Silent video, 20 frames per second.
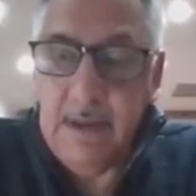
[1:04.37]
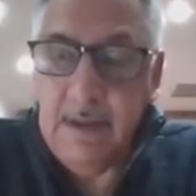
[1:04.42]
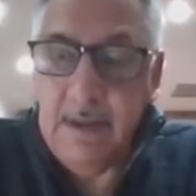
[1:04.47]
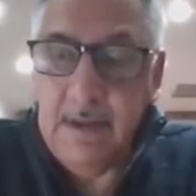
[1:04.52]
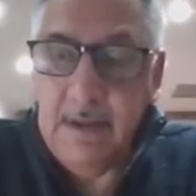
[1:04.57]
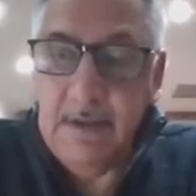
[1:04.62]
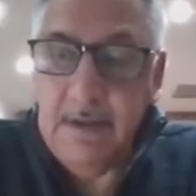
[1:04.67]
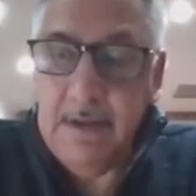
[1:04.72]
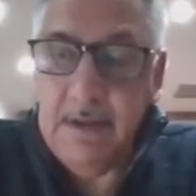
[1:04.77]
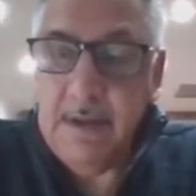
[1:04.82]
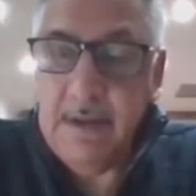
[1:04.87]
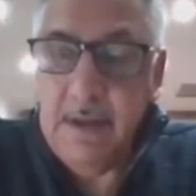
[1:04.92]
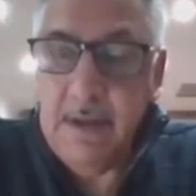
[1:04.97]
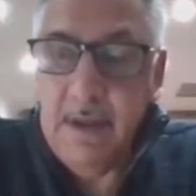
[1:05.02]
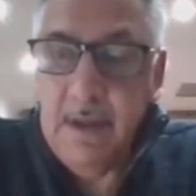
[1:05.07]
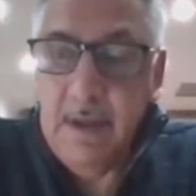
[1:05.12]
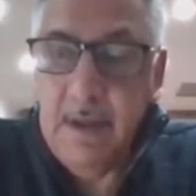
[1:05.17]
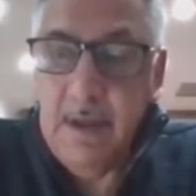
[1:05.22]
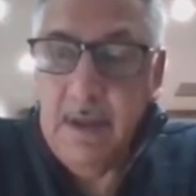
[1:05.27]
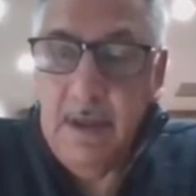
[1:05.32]
He's
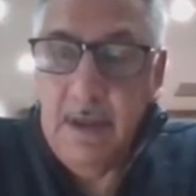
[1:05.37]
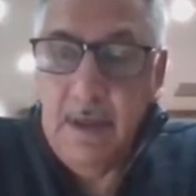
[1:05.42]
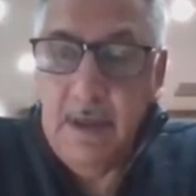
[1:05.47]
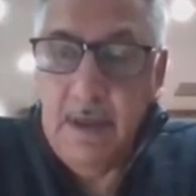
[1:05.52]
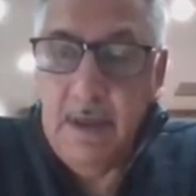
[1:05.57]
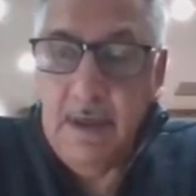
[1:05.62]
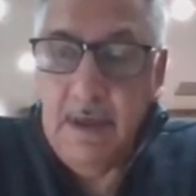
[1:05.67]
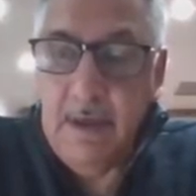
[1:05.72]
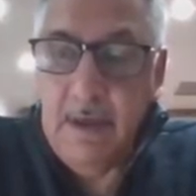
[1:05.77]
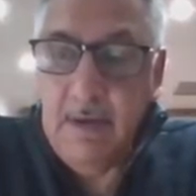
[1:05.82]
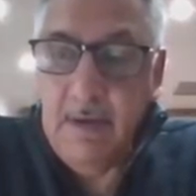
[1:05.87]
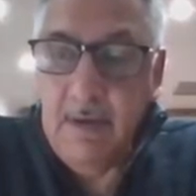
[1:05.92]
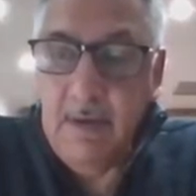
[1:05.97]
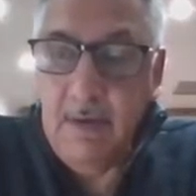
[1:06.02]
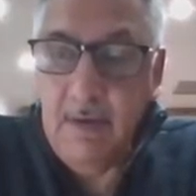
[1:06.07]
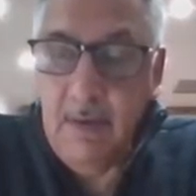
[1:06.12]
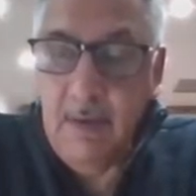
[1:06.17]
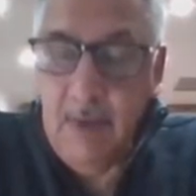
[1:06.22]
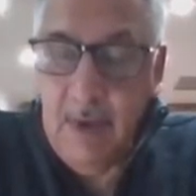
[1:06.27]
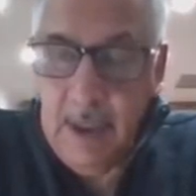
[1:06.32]

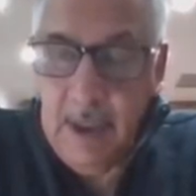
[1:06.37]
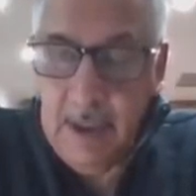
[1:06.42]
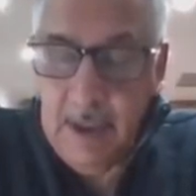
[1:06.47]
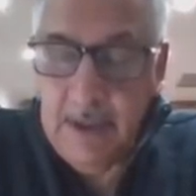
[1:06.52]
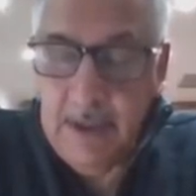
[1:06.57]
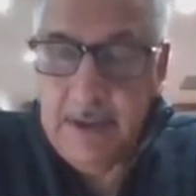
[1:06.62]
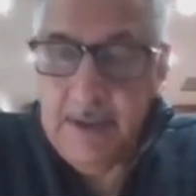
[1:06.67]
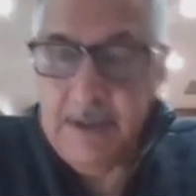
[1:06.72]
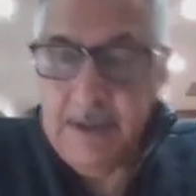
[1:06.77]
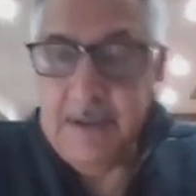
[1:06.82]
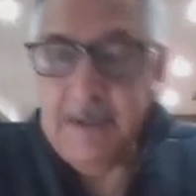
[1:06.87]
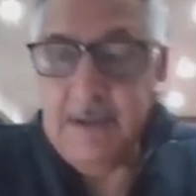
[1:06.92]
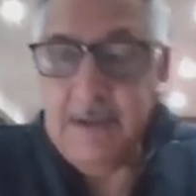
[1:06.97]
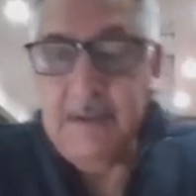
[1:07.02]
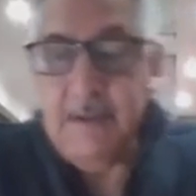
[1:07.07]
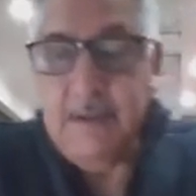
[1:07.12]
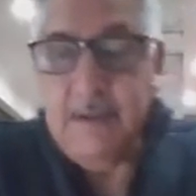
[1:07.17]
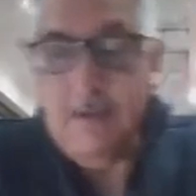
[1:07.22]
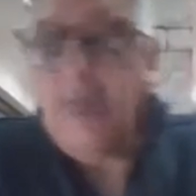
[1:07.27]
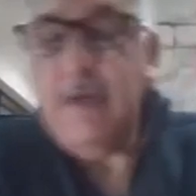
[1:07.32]

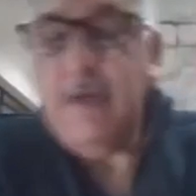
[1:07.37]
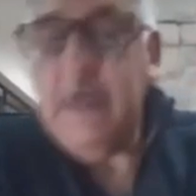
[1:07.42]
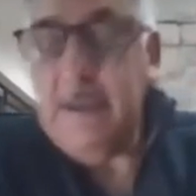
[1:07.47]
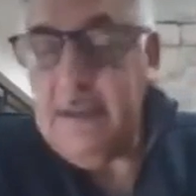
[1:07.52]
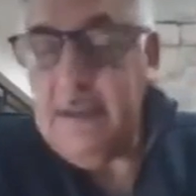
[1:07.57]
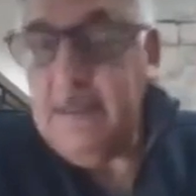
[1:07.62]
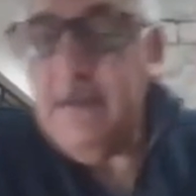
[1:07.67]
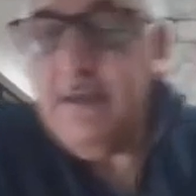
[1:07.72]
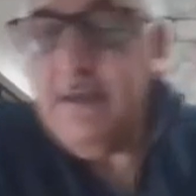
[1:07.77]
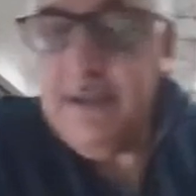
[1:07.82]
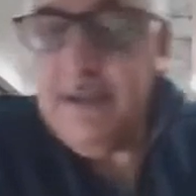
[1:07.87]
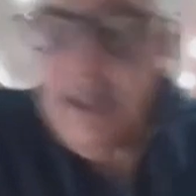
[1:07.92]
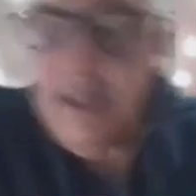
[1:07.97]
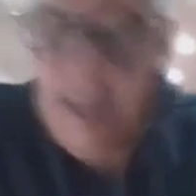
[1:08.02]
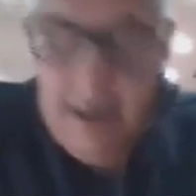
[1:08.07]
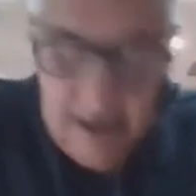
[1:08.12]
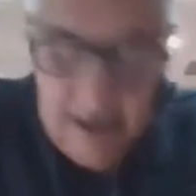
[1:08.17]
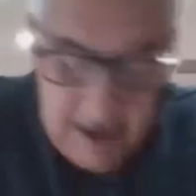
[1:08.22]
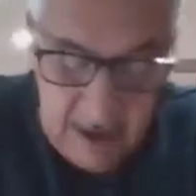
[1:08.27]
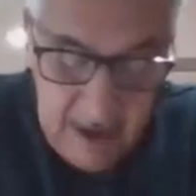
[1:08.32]
was quite
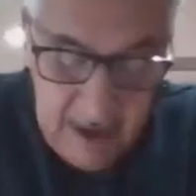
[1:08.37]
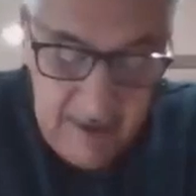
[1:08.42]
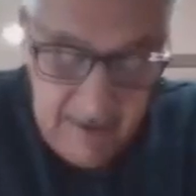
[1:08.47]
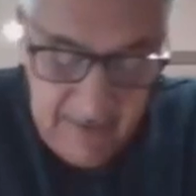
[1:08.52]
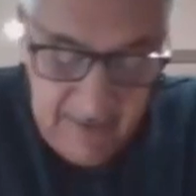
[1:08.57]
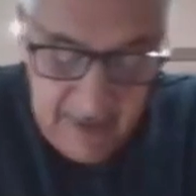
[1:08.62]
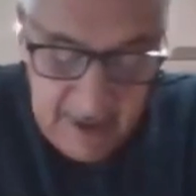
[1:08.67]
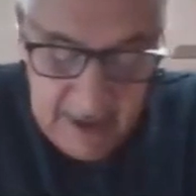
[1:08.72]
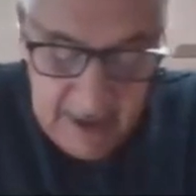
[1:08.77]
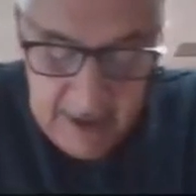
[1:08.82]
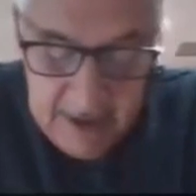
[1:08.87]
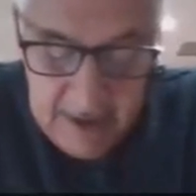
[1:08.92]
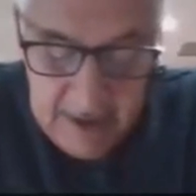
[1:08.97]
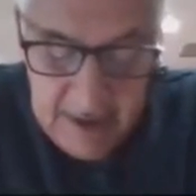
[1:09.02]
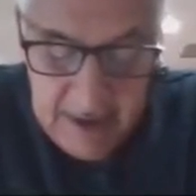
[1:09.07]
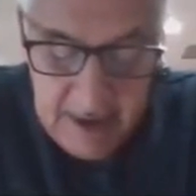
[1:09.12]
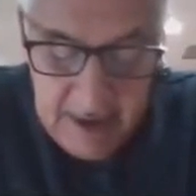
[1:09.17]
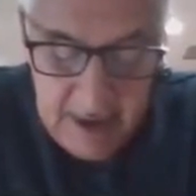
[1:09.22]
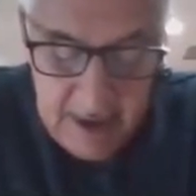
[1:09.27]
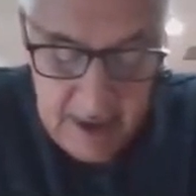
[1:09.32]
skilled in
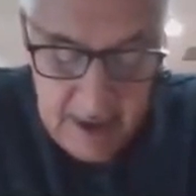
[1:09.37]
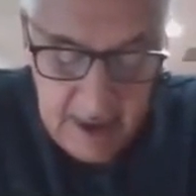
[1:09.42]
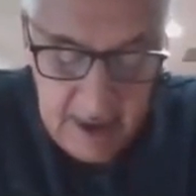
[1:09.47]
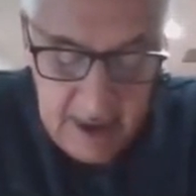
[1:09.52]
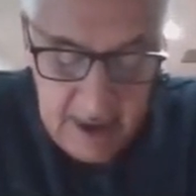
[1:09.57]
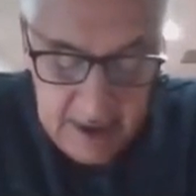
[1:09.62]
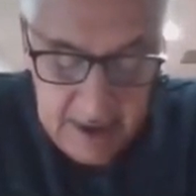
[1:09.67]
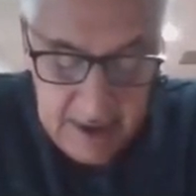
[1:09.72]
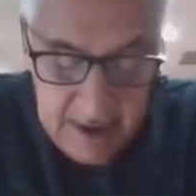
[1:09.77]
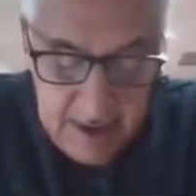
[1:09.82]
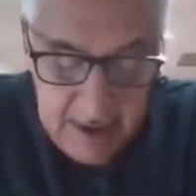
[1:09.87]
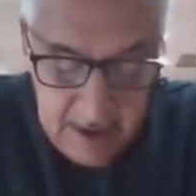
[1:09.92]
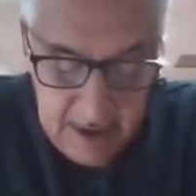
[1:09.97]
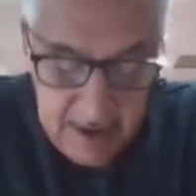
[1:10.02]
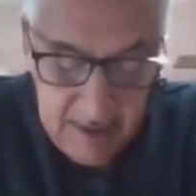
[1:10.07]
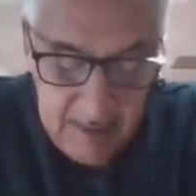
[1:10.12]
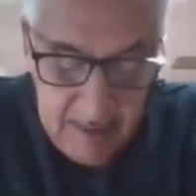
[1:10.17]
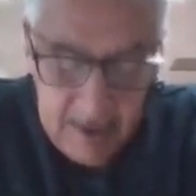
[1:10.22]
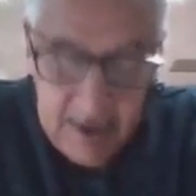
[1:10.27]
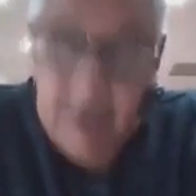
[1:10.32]
finance. I think
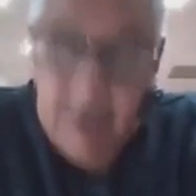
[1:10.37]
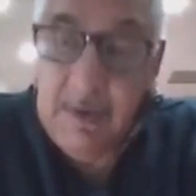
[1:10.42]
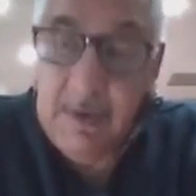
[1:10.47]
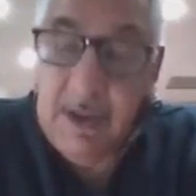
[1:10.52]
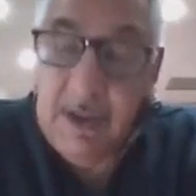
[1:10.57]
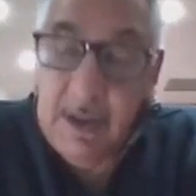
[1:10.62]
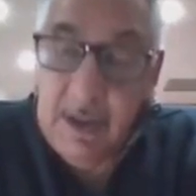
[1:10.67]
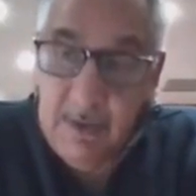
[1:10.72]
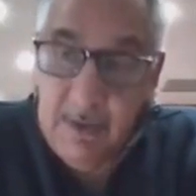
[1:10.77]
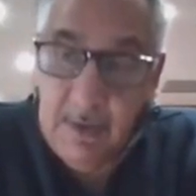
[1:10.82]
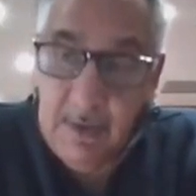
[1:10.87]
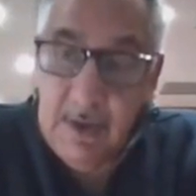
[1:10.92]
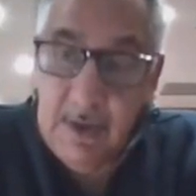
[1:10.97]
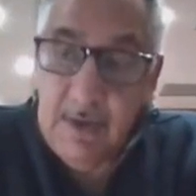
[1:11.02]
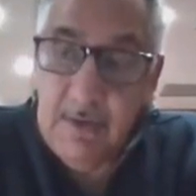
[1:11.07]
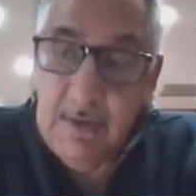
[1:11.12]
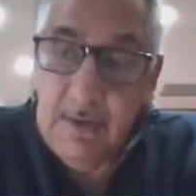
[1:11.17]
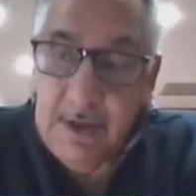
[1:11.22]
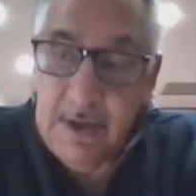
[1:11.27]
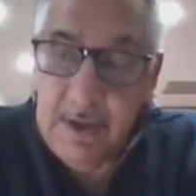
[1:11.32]
somebody we can
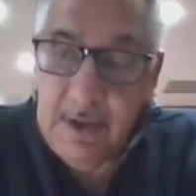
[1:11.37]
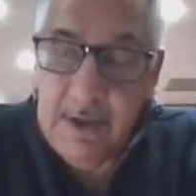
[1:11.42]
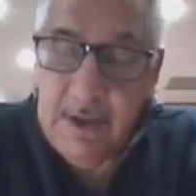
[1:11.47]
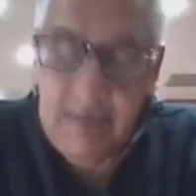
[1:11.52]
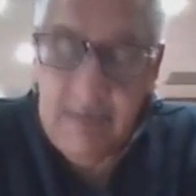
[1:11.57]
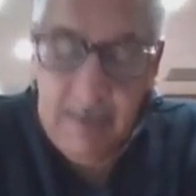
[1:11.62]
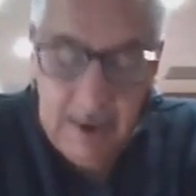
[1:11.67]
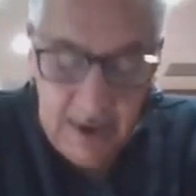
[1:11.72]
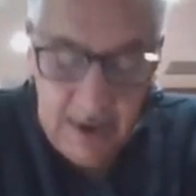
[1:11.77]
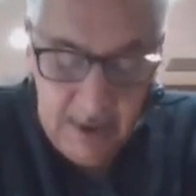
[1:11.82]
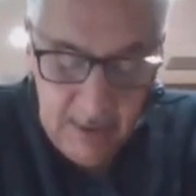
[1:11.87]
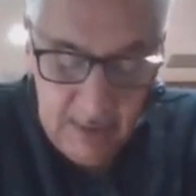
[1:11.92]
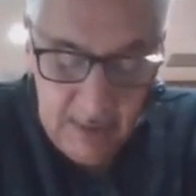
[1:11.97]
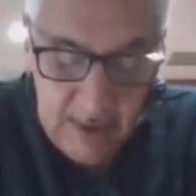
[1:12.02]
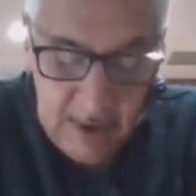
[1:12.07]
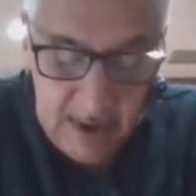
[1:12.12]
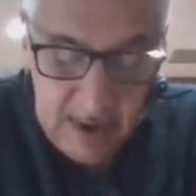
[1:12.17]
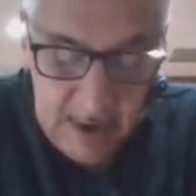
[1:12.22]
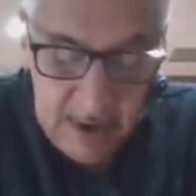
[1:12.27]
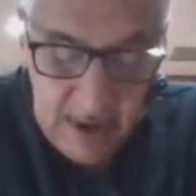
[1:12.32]
work with and somebody who
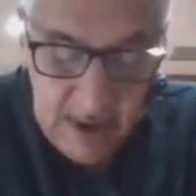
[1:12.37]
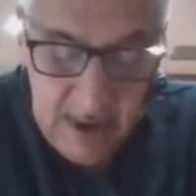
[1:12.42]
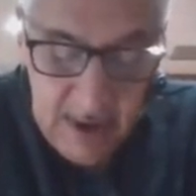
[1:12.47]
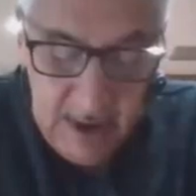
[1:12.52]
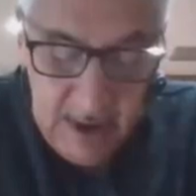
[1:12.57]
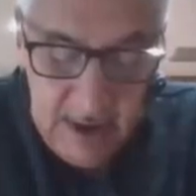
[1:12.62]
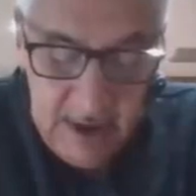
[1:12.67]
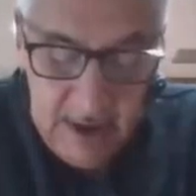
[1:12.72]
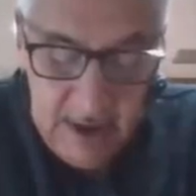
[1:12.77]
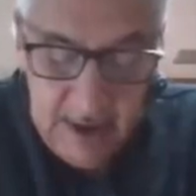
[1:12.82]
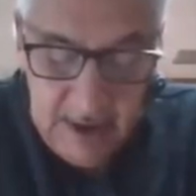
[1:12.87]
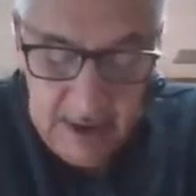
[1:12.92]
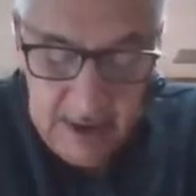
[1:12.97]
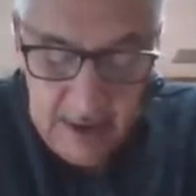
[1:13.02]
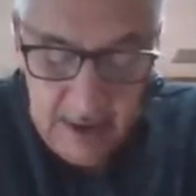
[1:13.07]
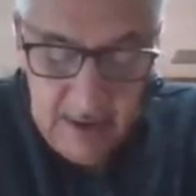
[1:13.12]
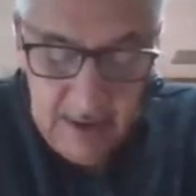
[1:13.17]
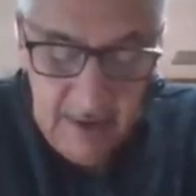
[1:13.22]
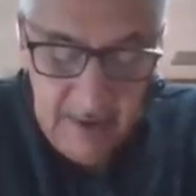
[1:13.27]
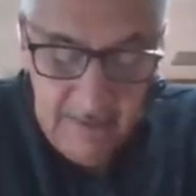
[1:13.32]
will
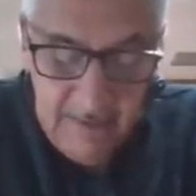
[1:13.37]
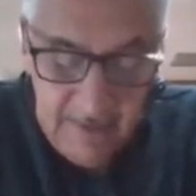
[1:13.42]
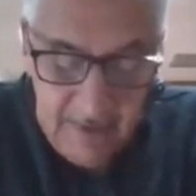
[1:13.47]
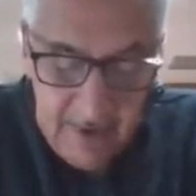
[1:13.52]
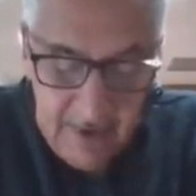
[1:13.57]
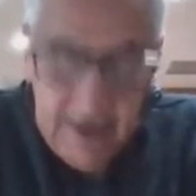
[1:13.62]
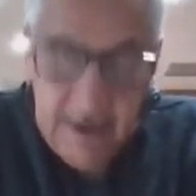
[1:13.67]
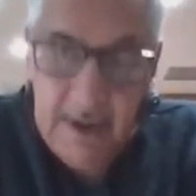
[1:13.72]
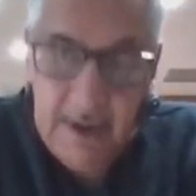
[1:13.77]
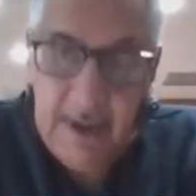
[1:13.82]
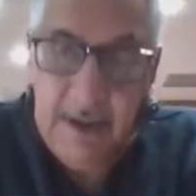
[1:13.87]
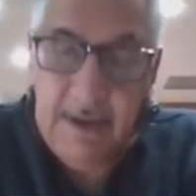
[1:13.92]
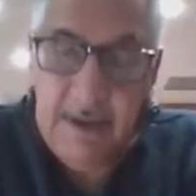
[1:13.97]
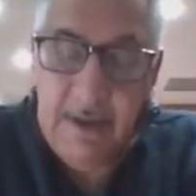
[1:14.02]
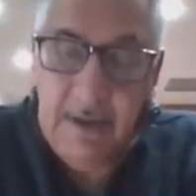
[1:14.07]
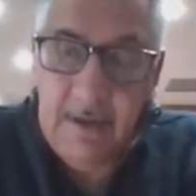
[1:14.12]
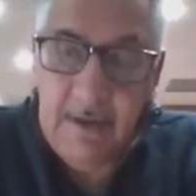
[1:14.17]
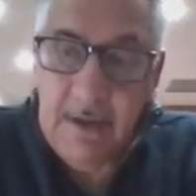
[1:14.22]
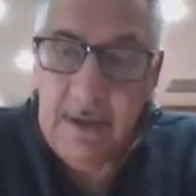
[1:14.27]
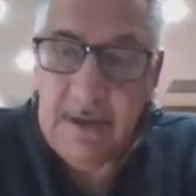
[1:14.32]
instill confidence. I
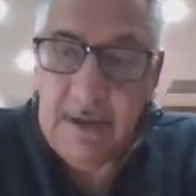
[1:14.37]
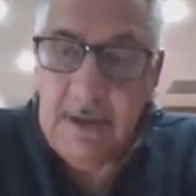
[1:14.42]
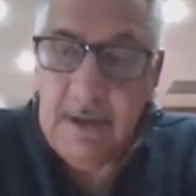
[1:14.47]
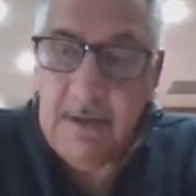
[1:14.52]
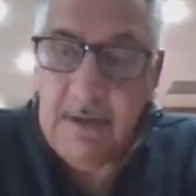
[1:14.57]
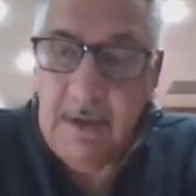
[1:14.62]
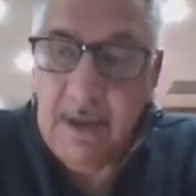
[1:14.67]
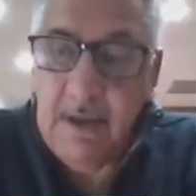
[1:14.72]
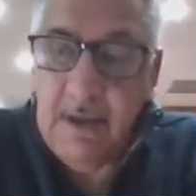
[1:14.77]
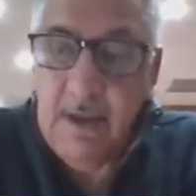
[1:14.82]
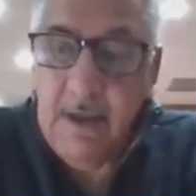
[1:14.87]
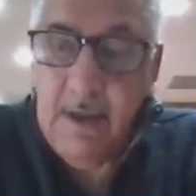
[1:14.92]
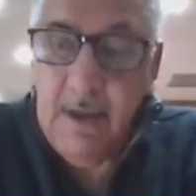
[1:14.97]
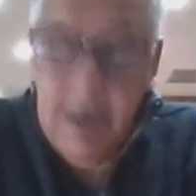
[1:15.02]
think Dr.